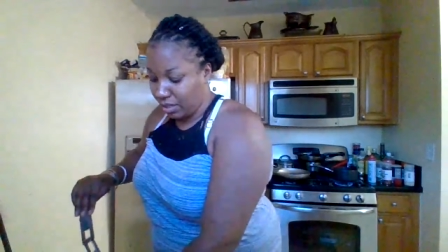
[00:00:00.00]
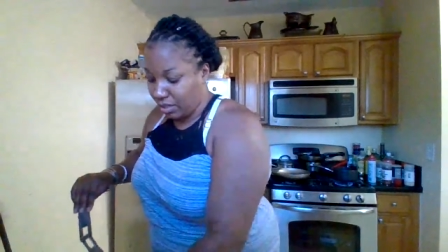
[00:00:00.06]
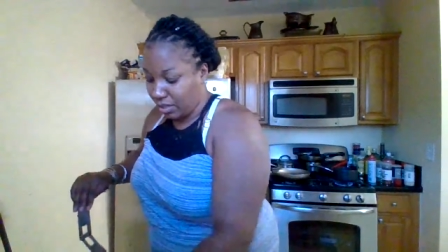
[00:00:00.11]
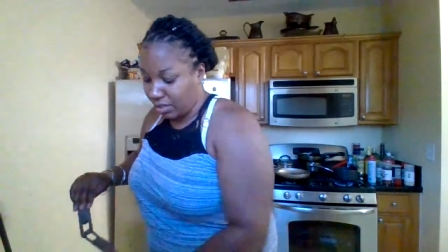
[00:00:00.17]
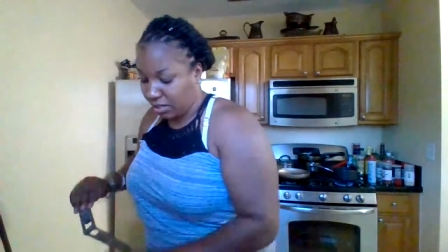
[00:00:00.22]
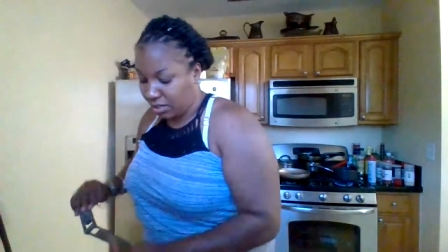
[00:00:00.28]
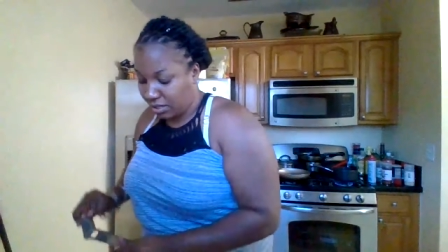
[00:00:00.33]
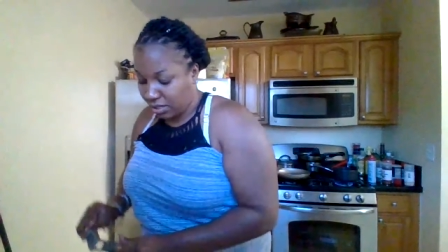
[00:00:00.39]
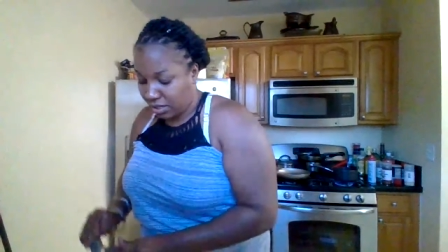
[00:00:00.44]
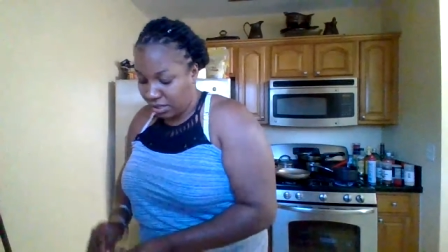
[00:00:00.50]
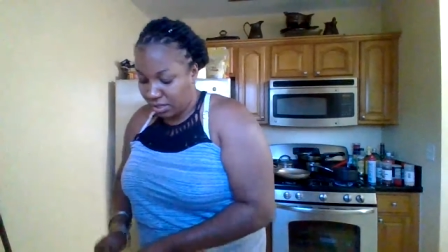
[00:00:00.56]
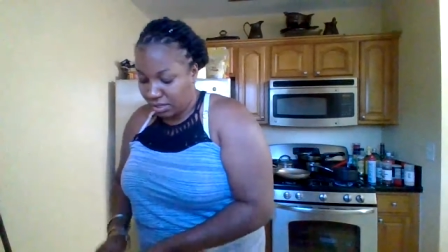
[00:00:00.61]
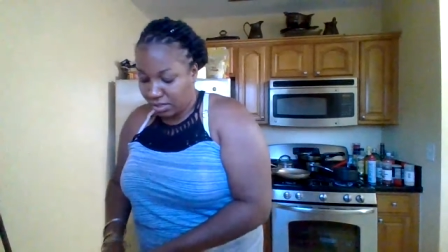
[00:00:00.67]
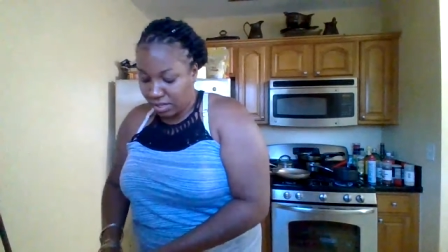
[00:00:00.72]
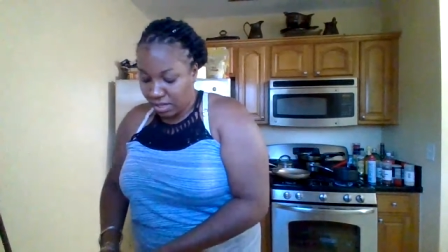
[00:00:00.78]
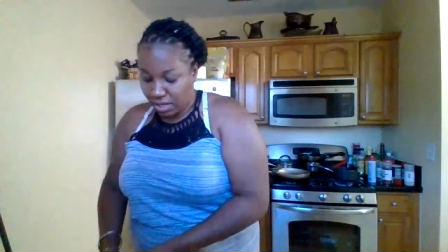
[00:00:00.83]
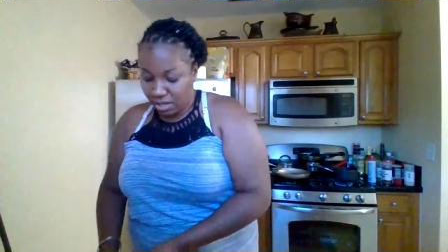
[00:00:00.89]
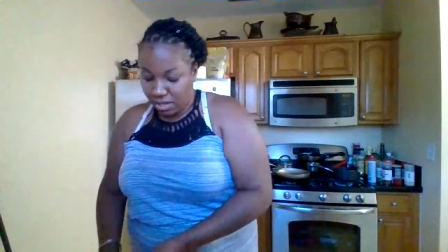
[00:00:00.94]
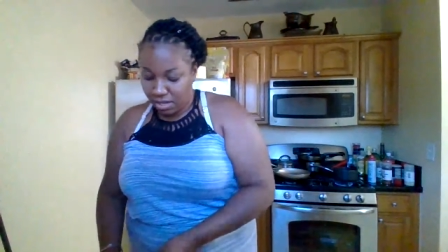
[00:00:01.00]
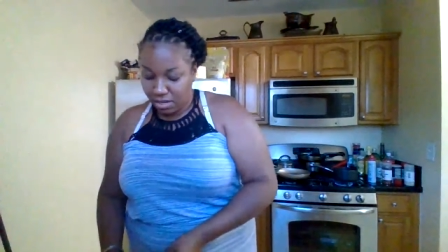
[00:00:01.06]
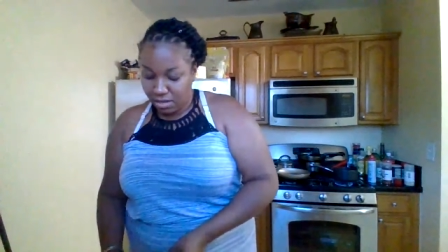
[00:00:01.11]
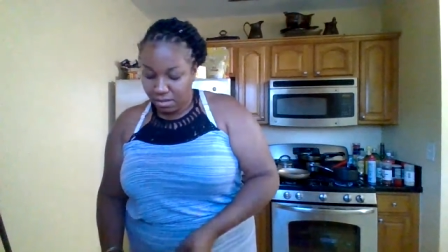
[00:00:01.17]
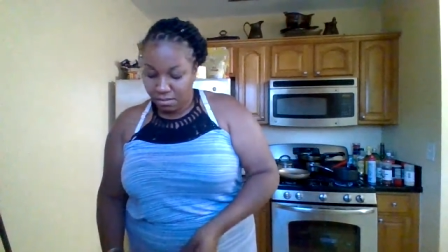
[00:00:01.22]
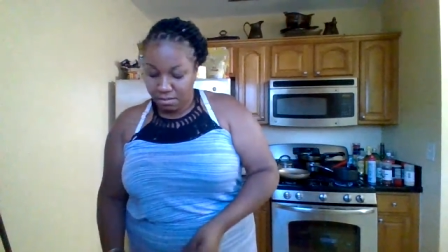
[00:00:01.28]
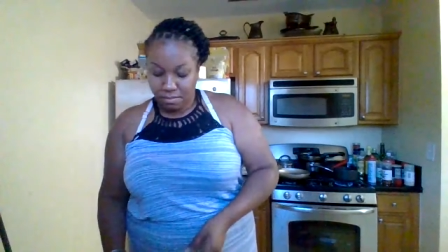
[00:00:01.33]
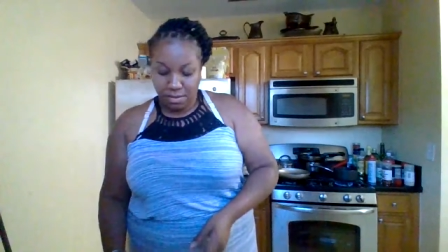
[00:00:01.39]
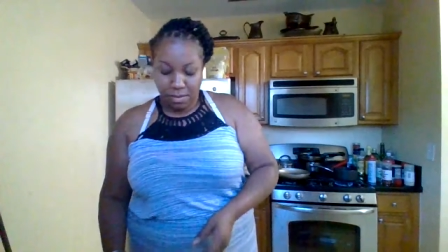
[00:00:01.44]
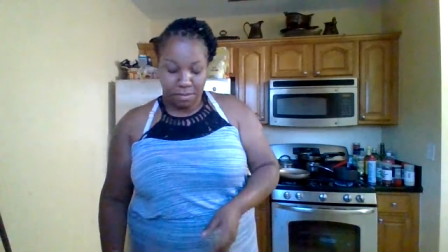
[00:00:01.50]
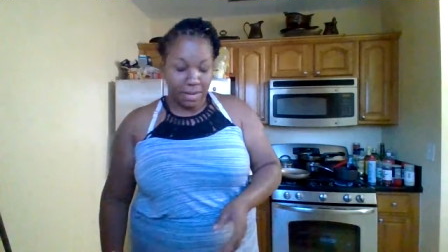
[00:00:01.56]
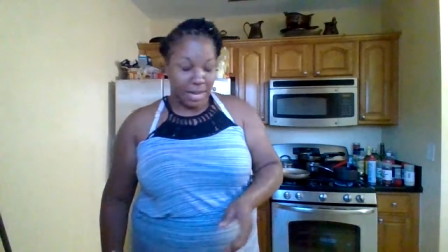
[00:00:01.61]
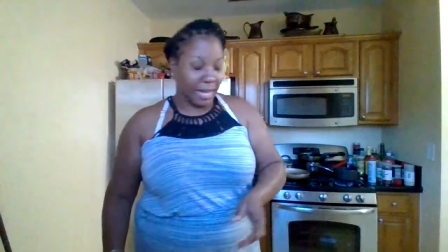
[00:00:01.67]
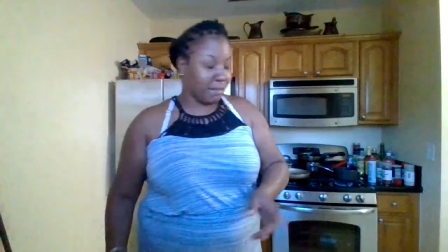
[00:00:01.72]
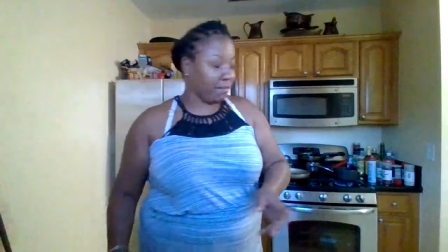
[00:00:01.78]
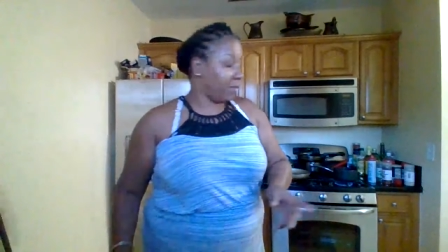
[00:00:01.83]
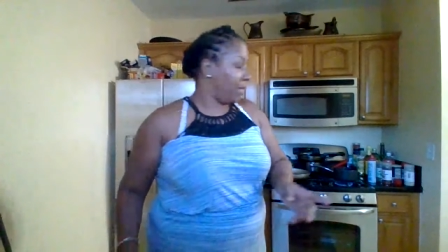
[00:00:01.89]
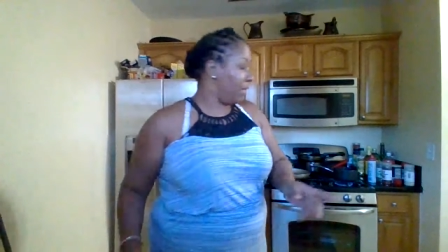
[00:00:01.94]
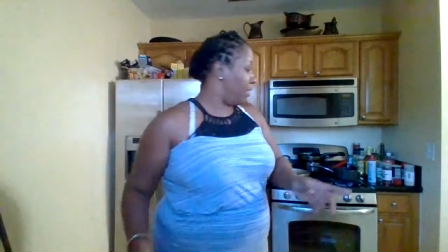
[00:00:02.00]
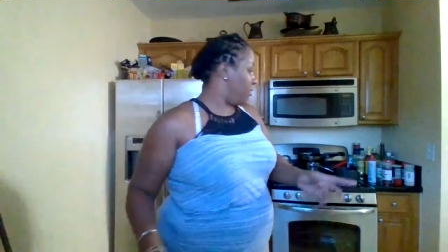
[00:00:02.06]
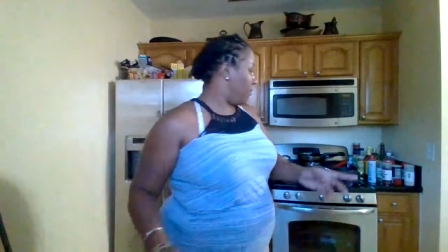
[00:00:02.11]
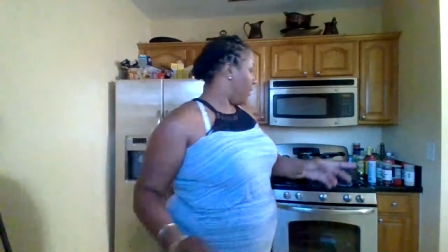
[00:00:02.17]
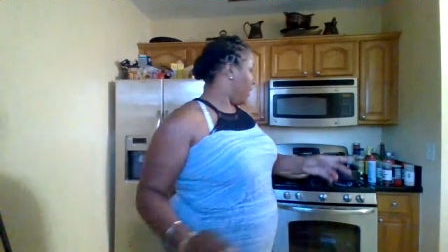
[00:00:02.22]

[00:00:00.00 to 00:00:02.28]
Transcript: she's um the black beans